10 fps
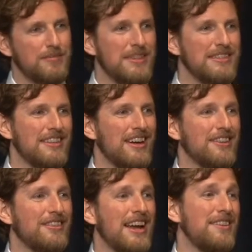It means that the
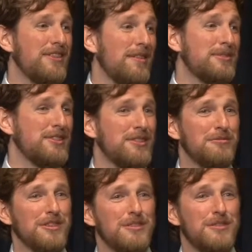other ninety-five percent of the
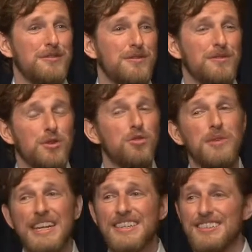world who, for whom
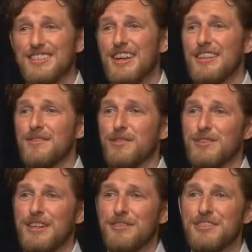English is not their
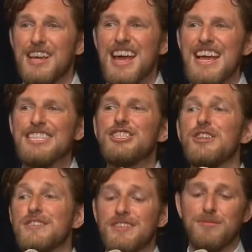first language, it's
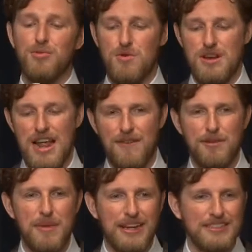just as important to have an
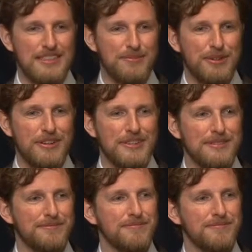amazing experience.